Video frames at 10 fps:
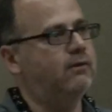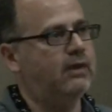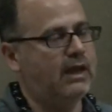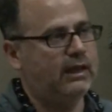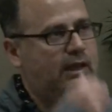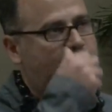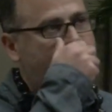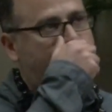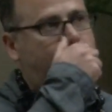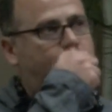to getting it
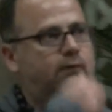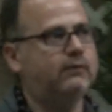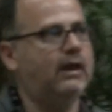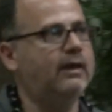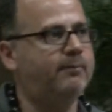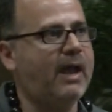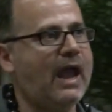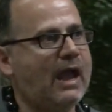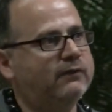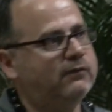introduced and
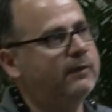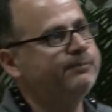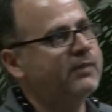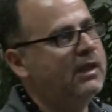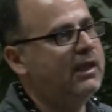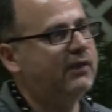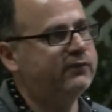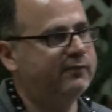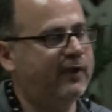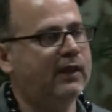passed
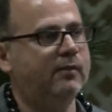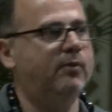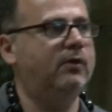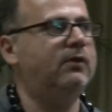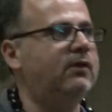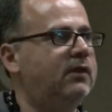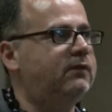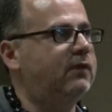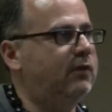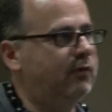is available
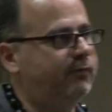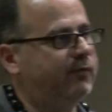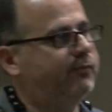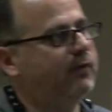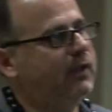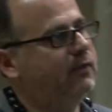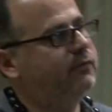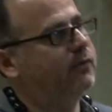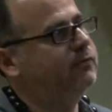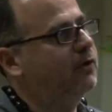to you for free,
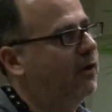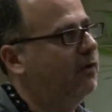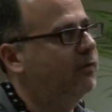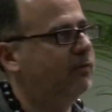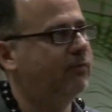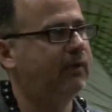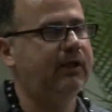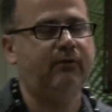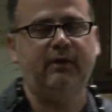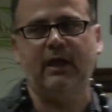so don't
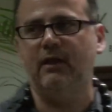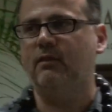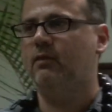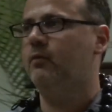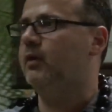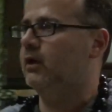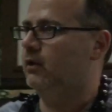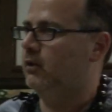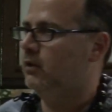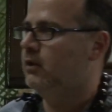recreate the wheel.